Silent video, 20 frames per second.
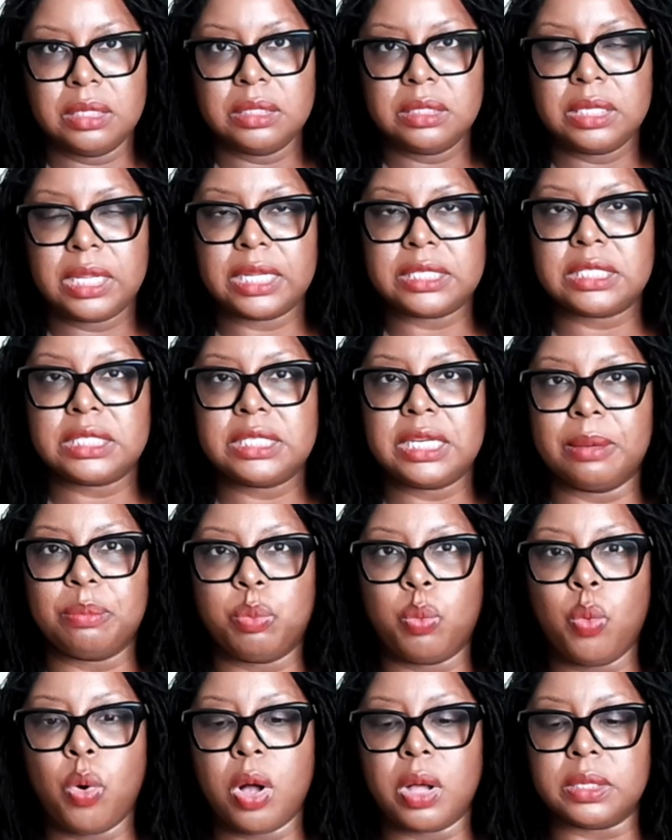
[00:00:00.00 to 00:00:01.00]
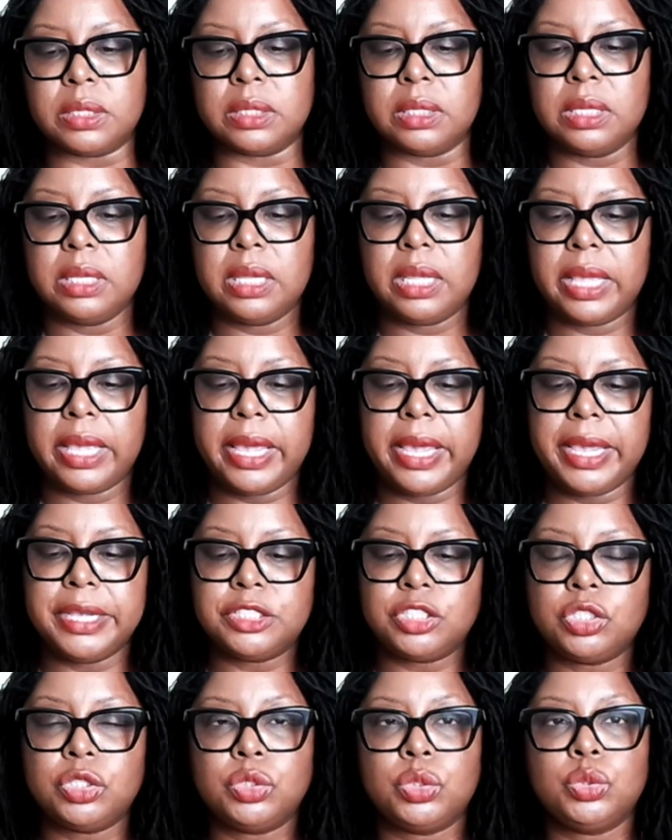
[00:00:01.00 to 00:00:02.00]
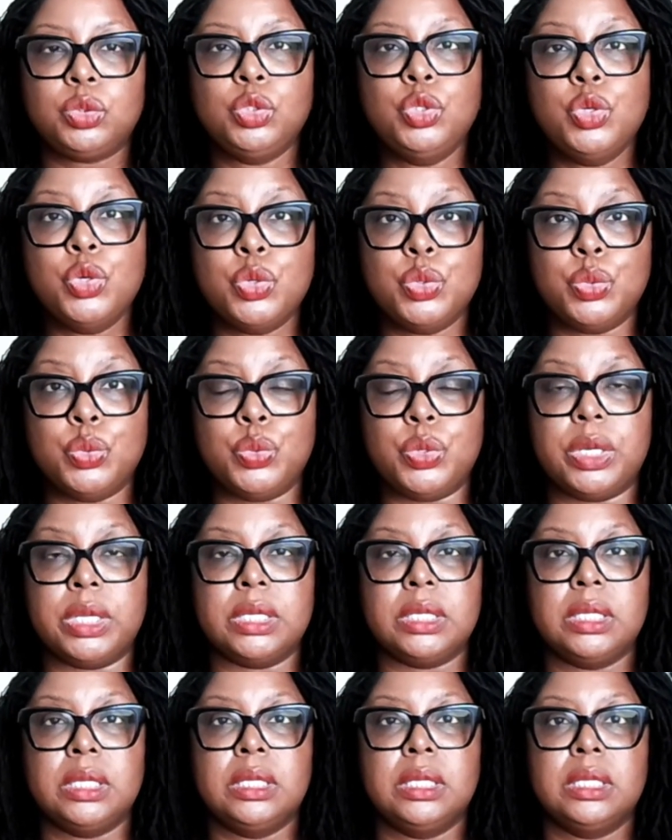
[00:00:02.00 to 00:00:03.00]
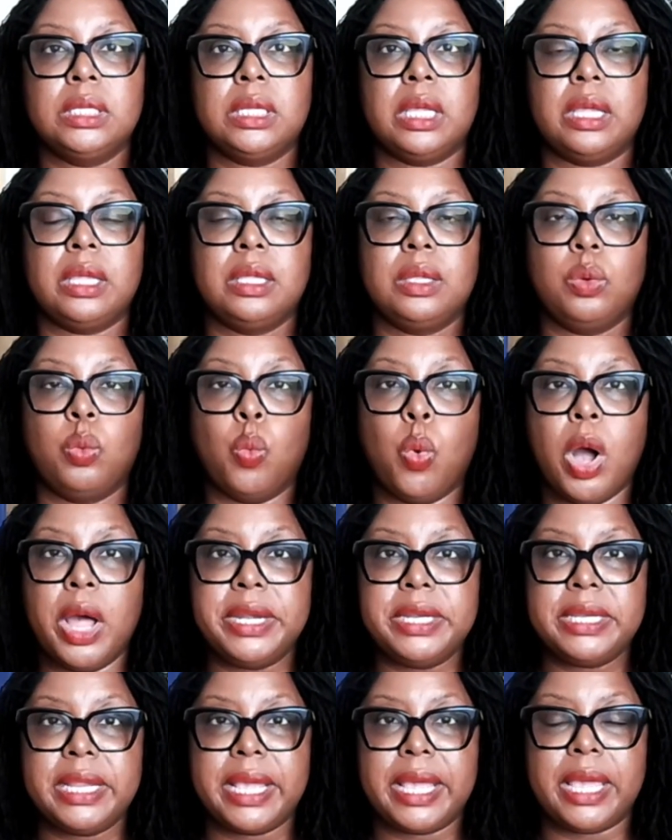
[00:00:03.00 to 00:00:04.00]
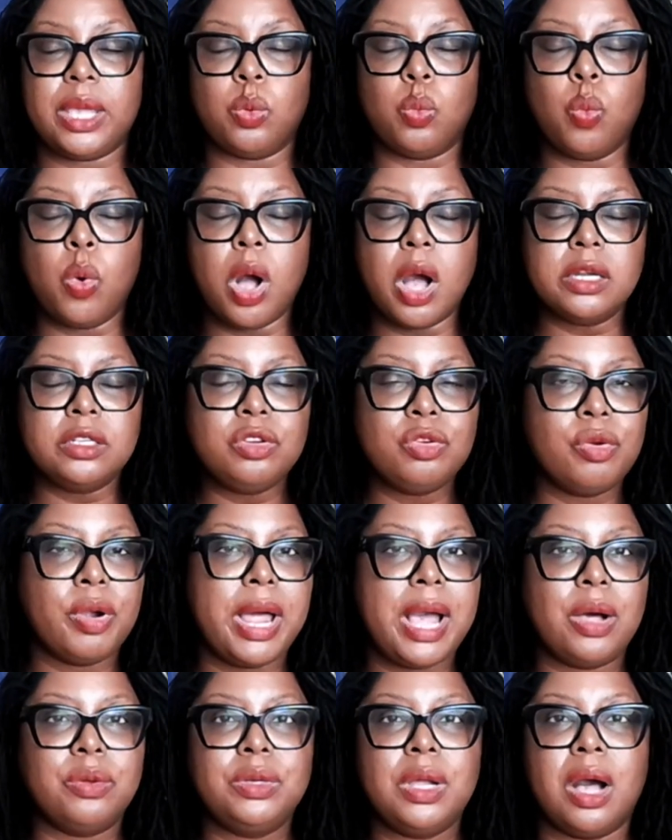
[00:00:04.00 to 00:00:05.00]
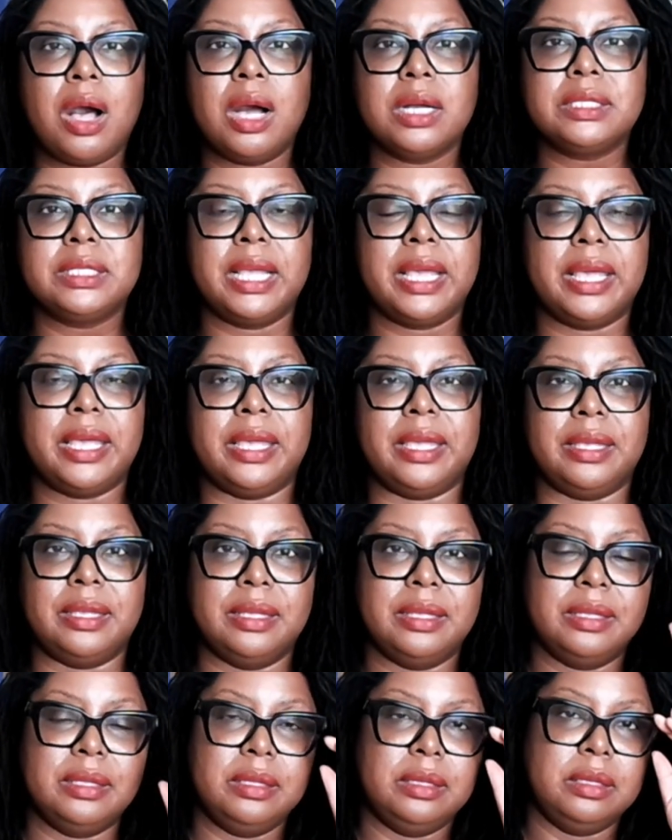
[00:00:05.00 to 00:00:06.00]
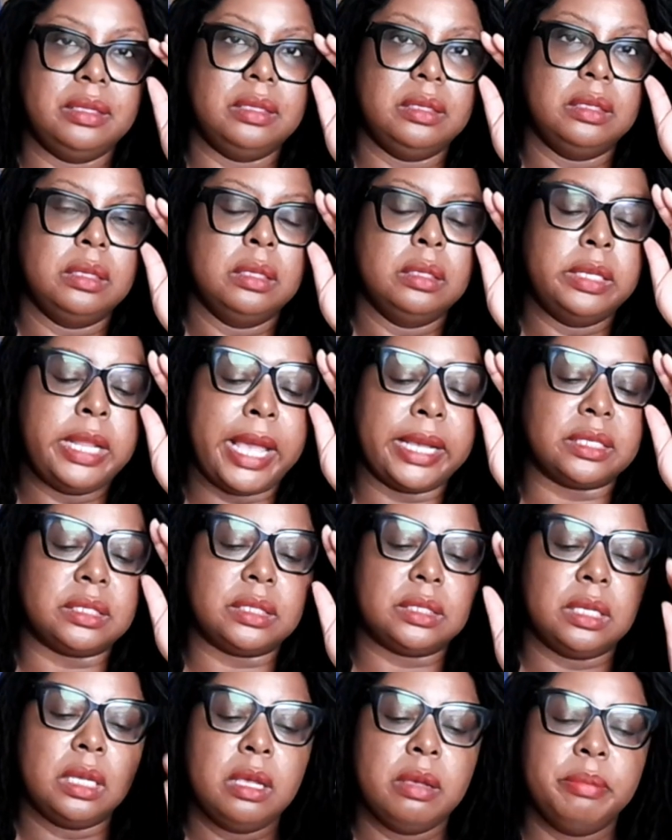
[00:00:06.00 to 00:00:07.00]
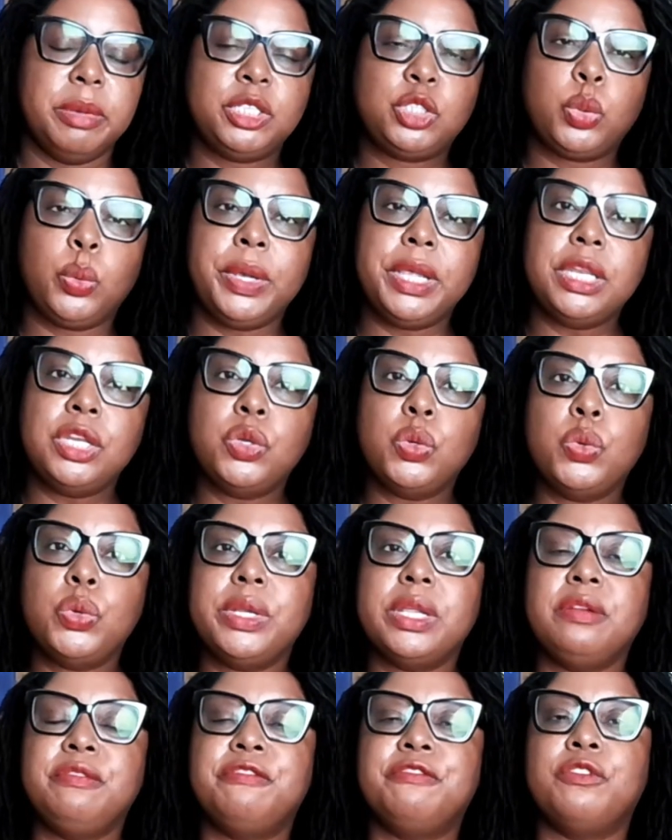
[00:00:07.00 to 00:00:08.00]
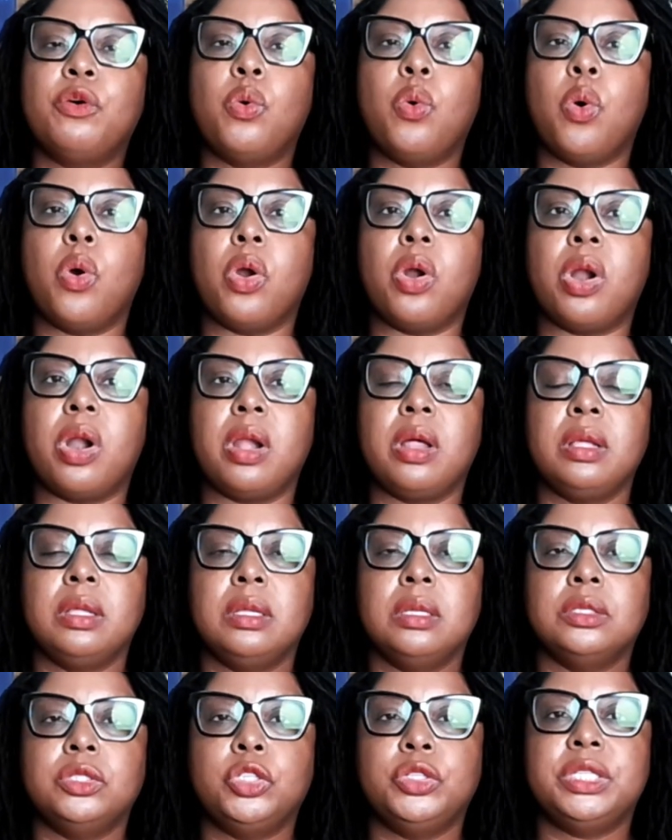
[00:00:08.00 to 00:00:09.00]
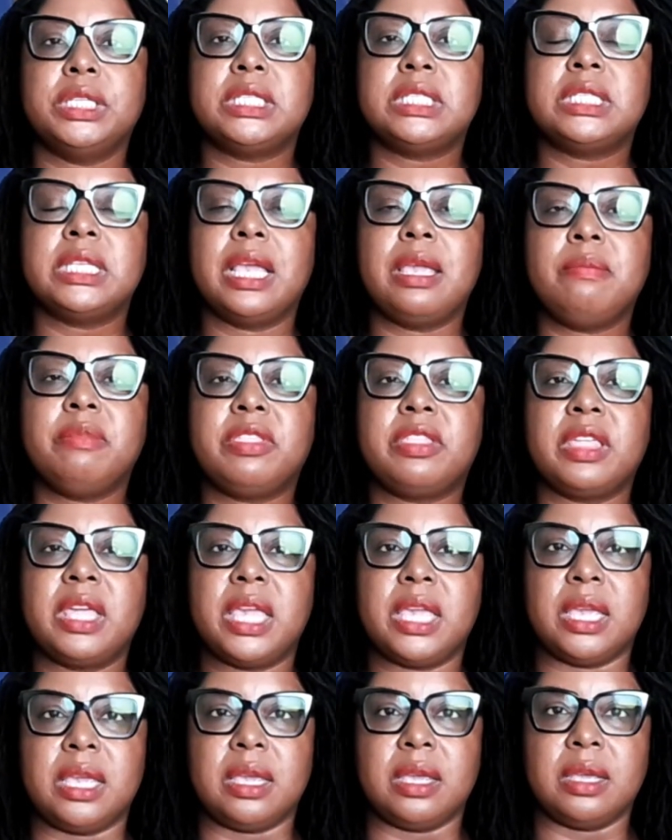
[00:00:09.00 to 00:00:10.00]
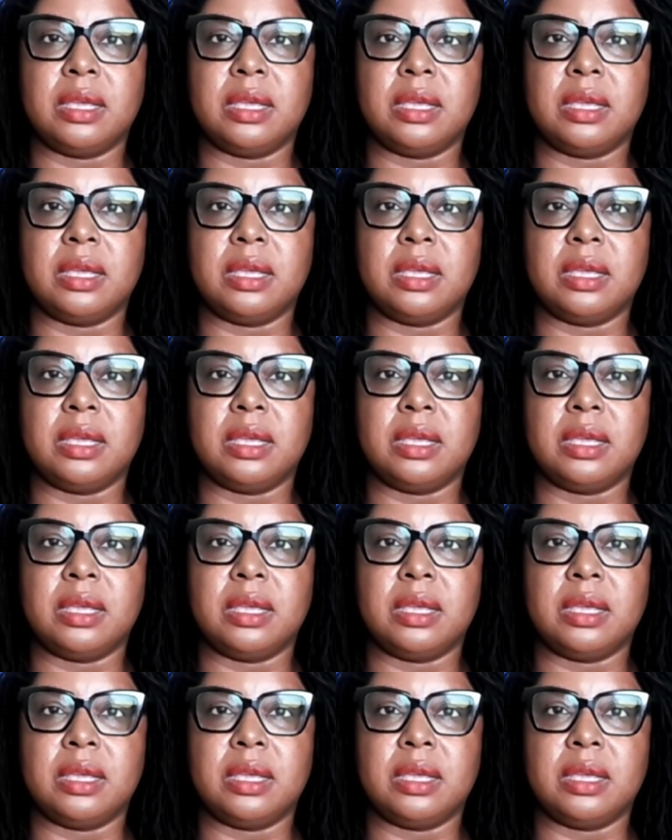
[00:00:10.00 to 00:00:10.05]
That's step 1, 8 to noon. One day, one Groundhog Day. Next, between noon and 4, do the same thing.